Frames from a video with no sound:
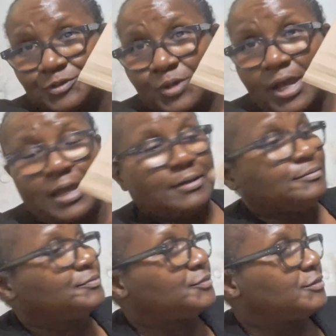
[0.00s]

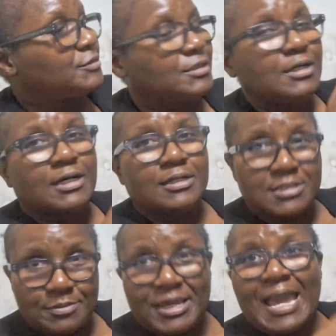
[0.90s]
Okay?
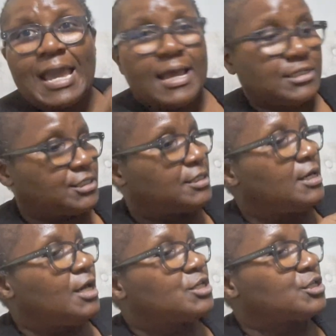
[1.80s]
Some cash.
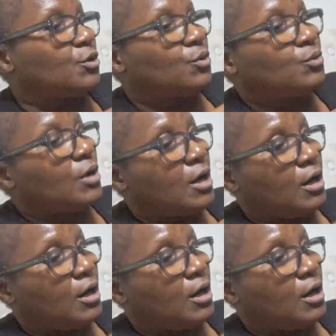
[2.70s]
So